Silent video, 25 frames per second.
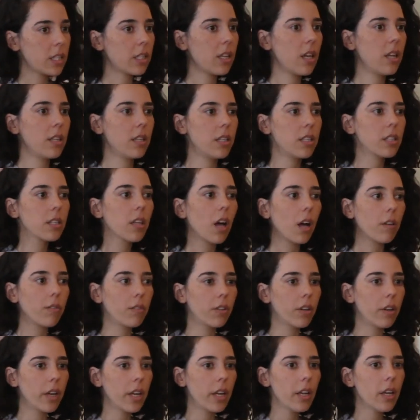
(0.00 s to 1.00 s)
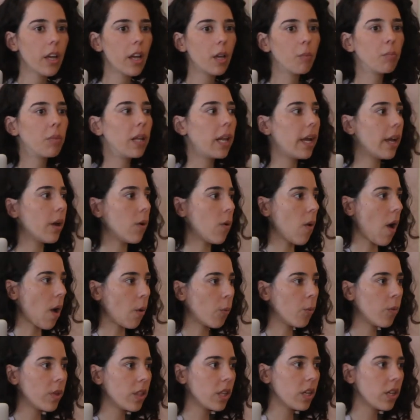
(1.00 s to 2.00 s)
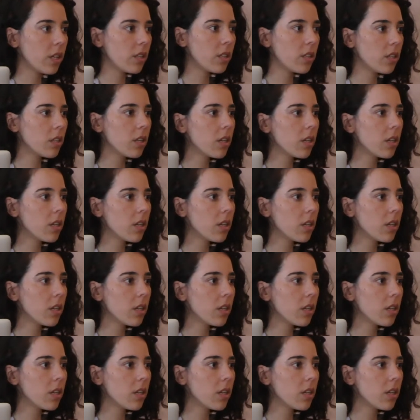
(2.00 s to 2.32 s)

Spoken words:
and discovery and play around with it